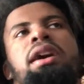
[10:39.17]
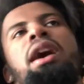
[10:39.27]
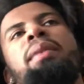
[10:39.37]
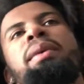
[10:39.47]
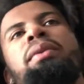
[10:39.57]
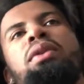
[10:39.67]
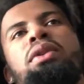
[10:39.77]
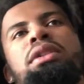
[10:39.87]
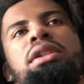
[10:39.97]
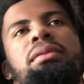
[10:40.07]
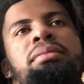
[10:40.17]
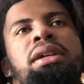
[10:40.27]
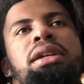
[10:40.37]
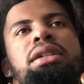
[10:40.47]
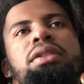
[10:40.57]
I remember going to the
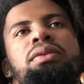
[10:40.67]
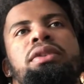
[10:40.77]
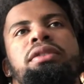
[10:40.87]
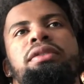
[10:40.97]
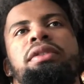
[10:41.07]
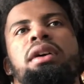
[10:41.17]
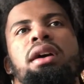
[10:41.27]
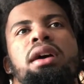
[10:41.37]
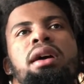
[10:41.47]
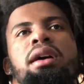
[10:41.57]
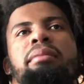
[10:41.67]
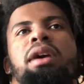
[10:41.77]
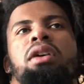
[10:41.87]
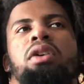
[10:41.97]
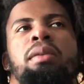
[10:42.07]
beach with
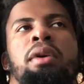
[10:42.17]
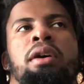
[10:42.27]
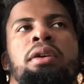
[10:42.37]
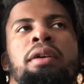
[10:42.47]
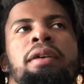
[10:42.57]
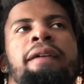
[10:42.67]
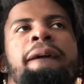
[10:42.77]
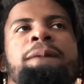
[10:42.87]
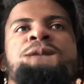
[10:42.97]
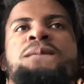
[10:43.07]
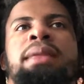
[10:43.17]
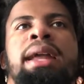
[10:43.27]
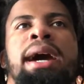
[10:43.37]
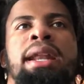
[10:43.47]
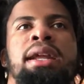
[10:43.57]
my grandma that
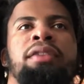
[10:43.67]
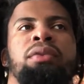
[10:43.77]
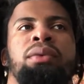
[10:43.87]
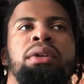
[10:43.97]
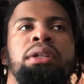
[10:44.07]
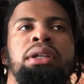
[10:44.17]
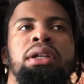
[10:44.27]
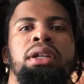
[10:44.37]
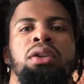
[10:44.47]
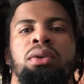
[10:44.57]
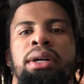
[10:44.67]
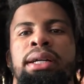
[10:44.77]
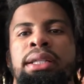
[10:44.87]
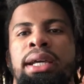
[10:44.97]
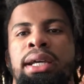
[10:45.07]
I never really knew
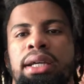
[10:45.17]
like that.